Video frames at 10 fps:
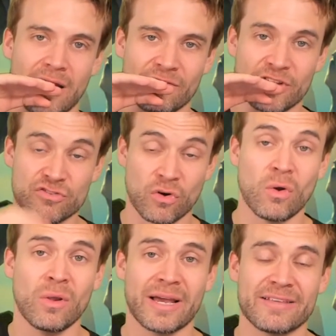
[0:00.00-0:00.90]

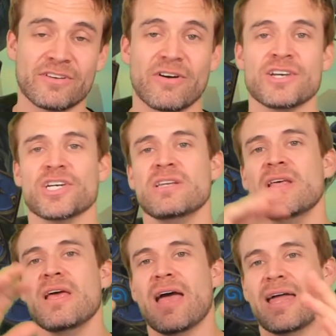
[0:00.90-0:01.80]
control against aggression
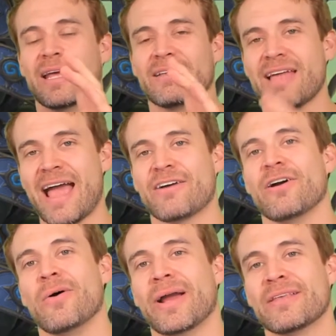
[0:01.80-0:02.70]
and against
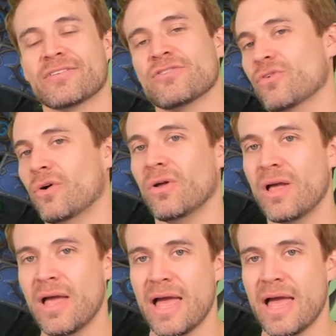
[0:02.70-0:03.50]
aggro against control.